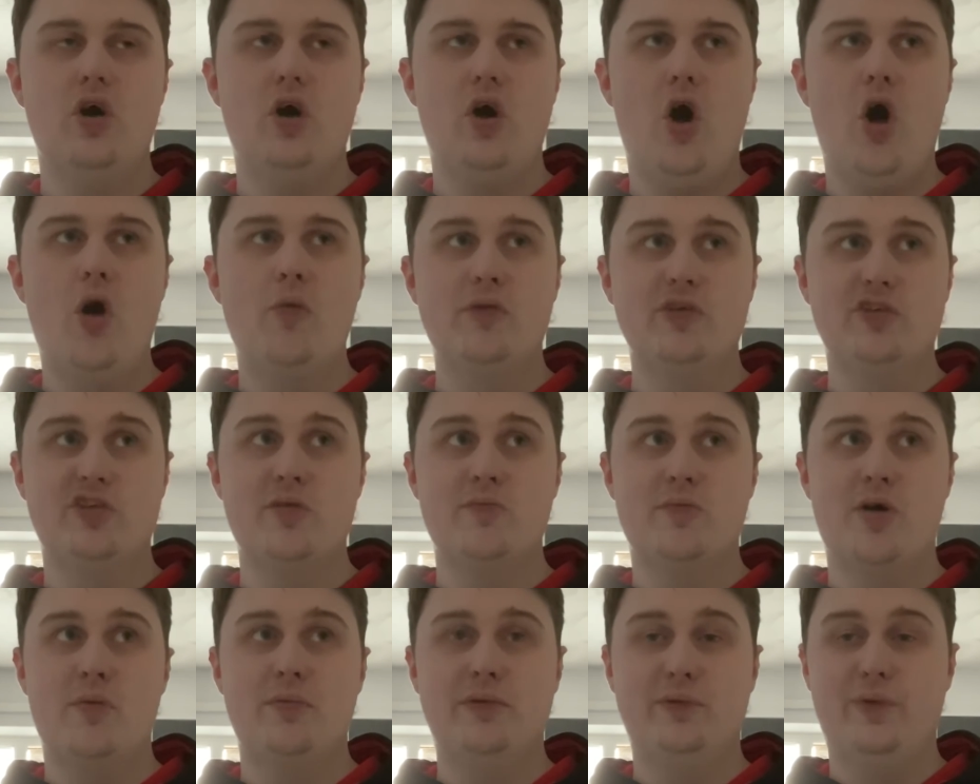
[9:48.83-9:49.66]
almost a
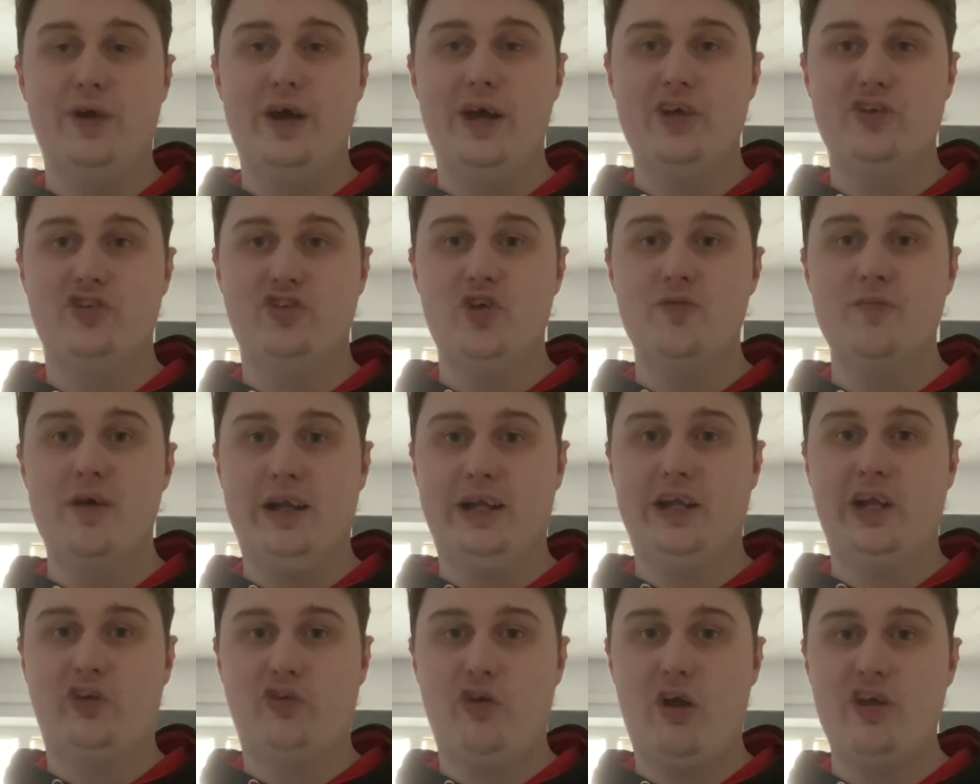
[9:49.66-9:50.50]
moment where
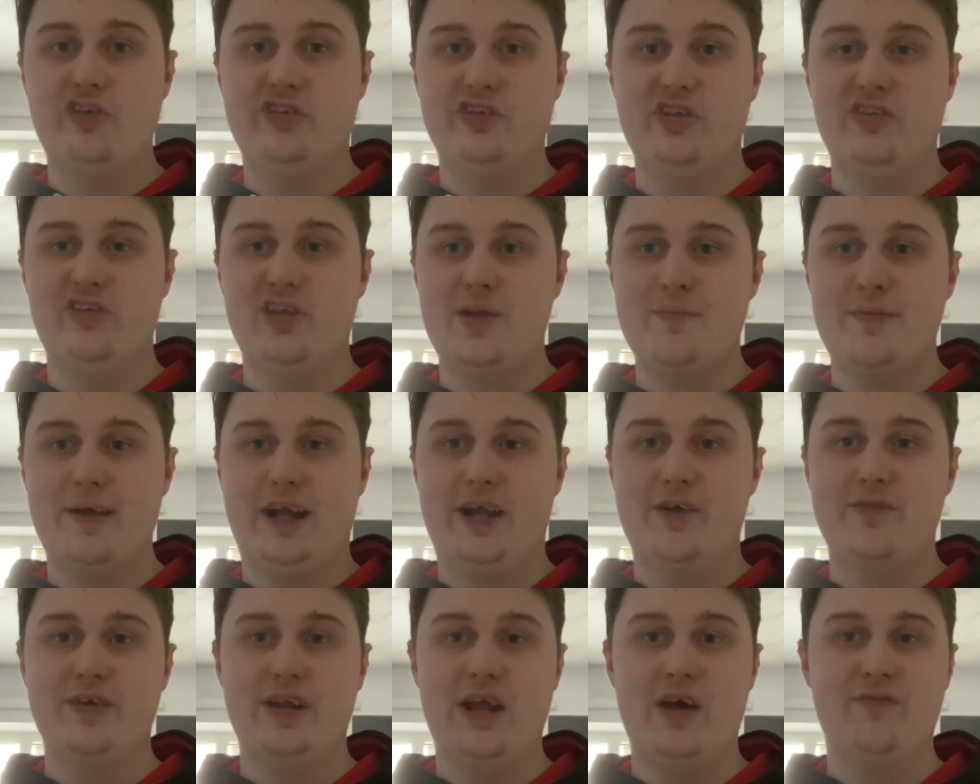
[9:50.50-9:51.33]
Schumacher crashed into the
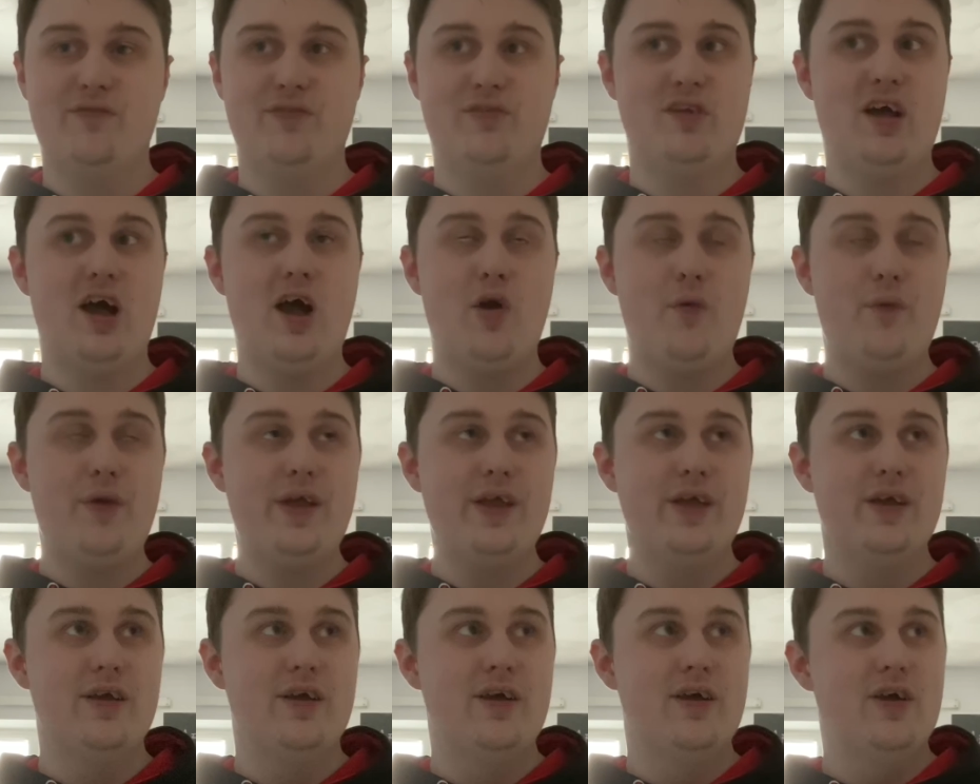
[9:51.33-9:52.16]
back of an AlphaTauri.